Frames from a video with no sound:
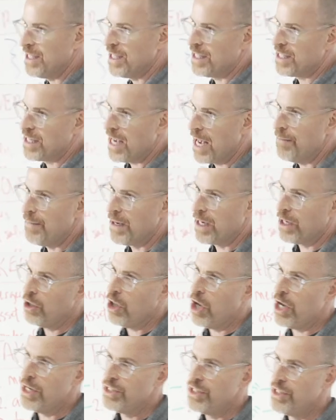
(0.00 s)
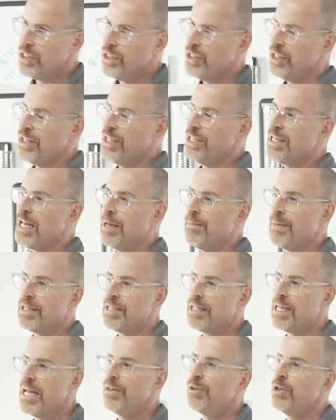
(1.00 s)
assignment clauses to the same
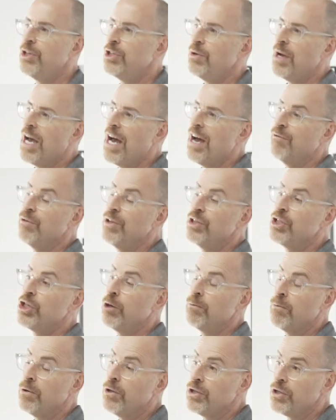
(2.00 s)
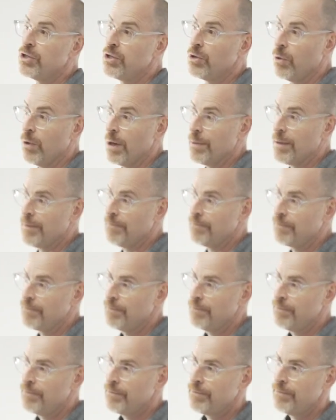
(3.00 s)
extent that you have with a share purchase agreement
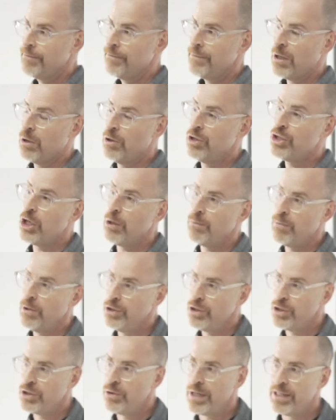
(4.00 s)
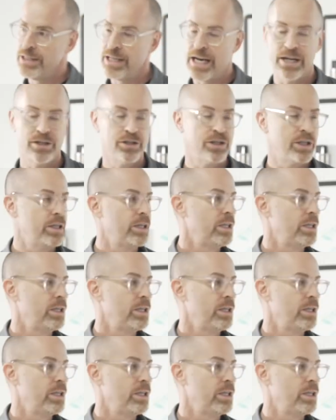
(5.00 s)
or a share purchase transaction.